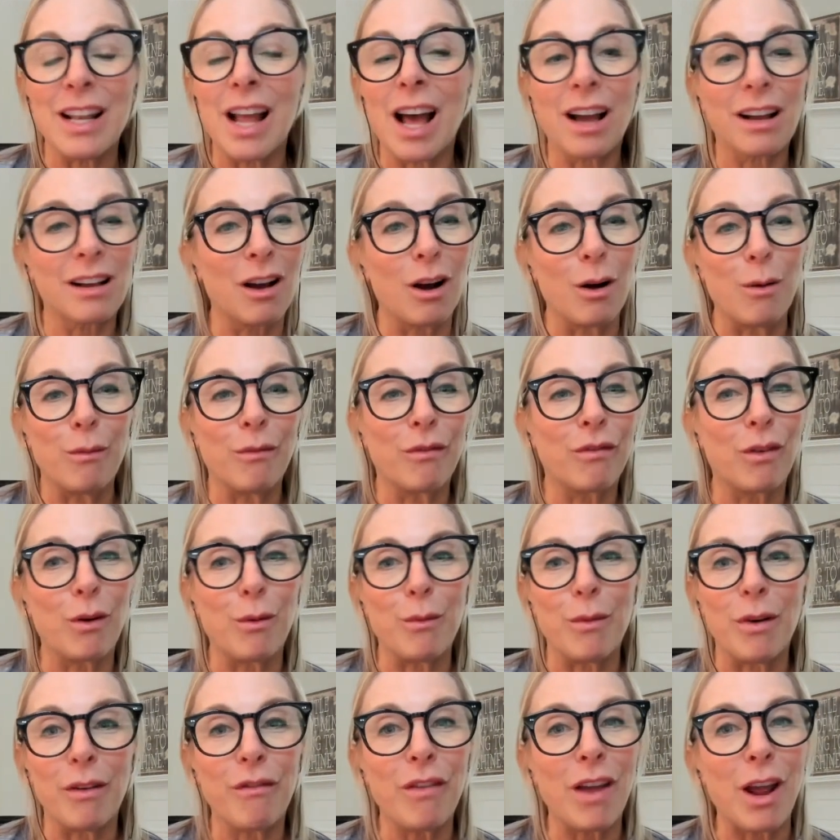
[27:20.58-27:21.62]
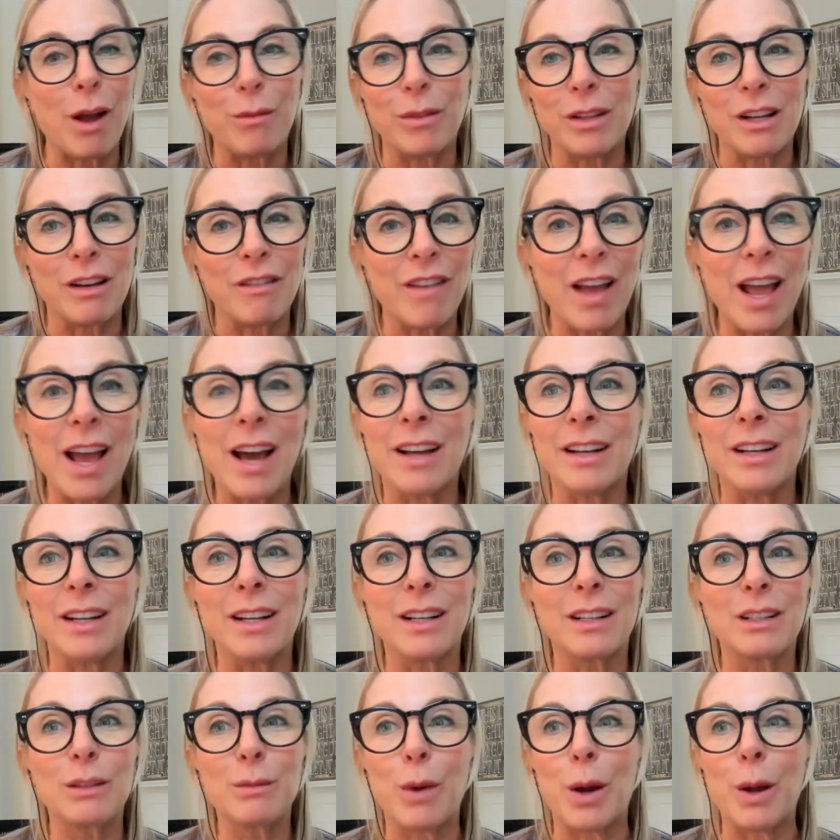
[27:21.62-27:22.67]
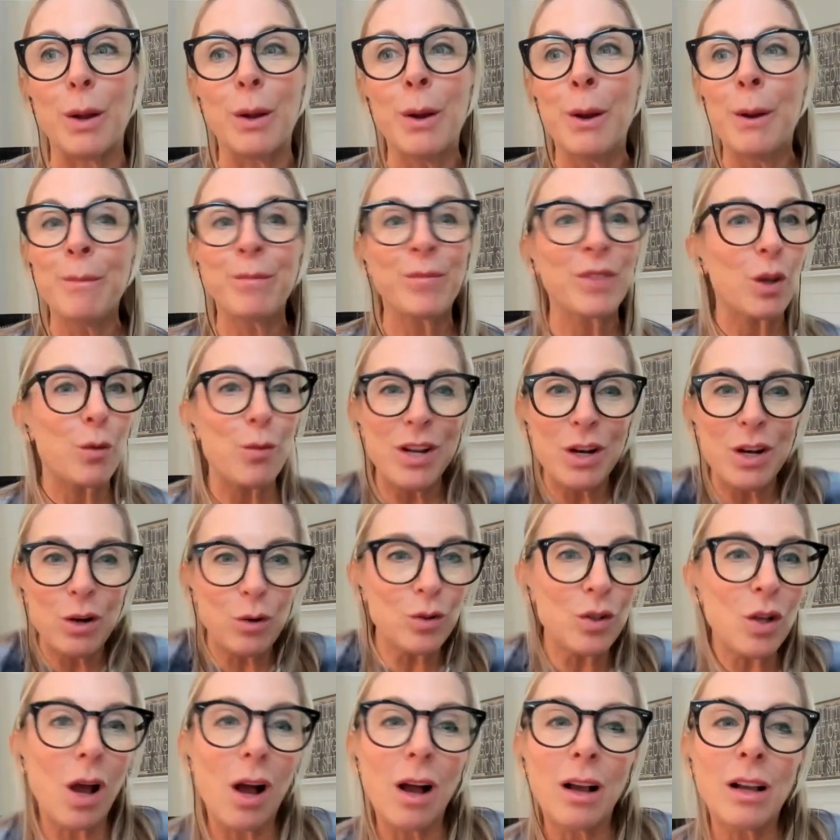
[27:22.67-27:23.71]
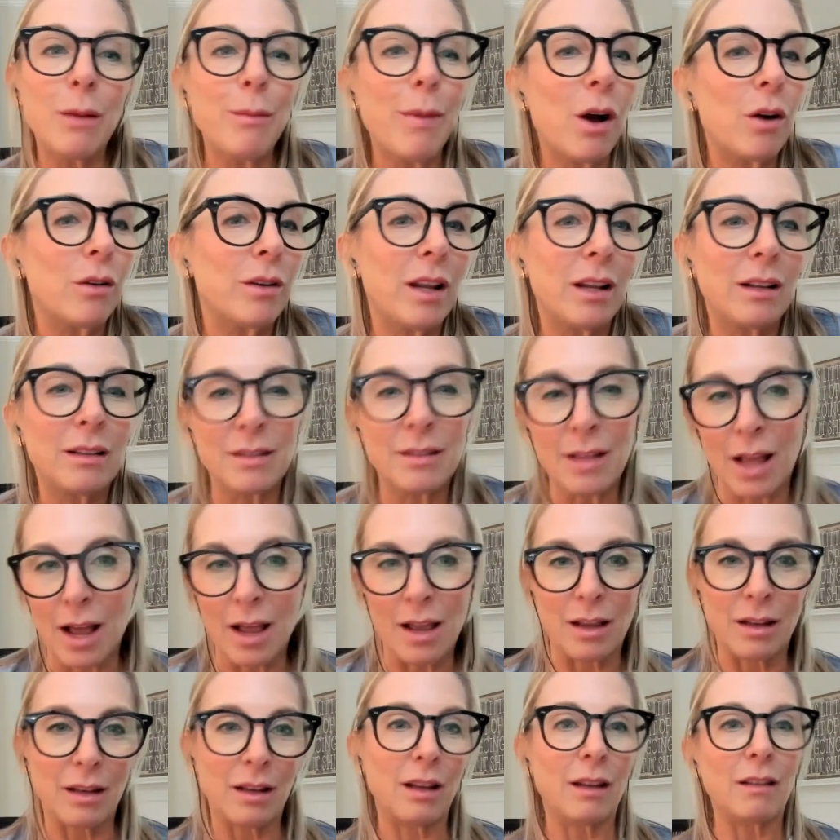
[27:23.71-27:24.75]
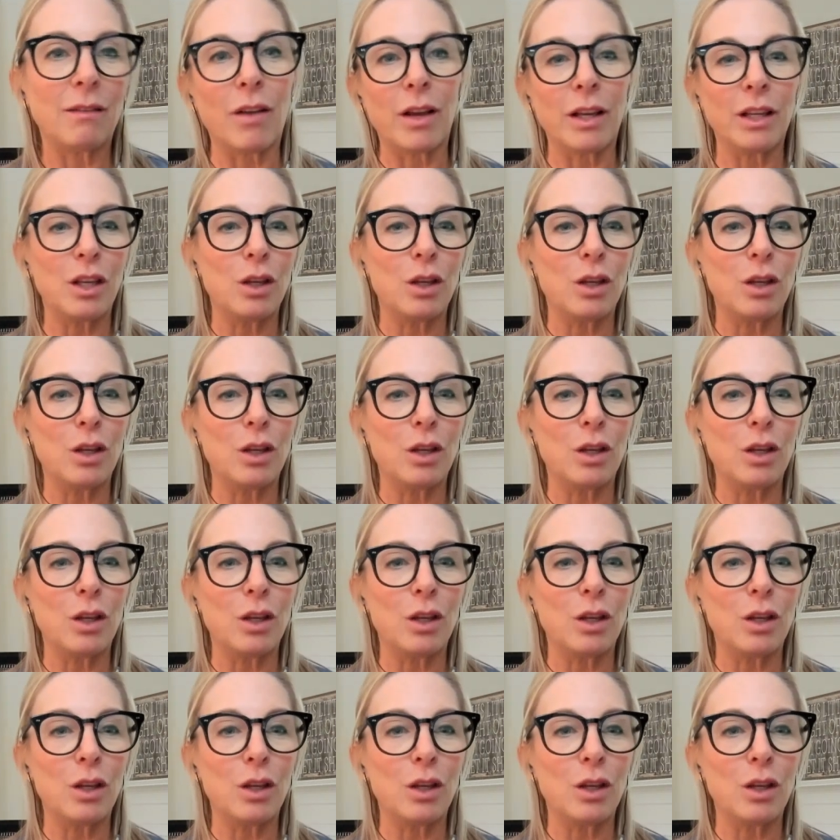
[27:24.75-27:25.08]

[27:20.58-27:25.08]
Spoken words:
not come from a family of addicts, but we don't talk about anxiety. Like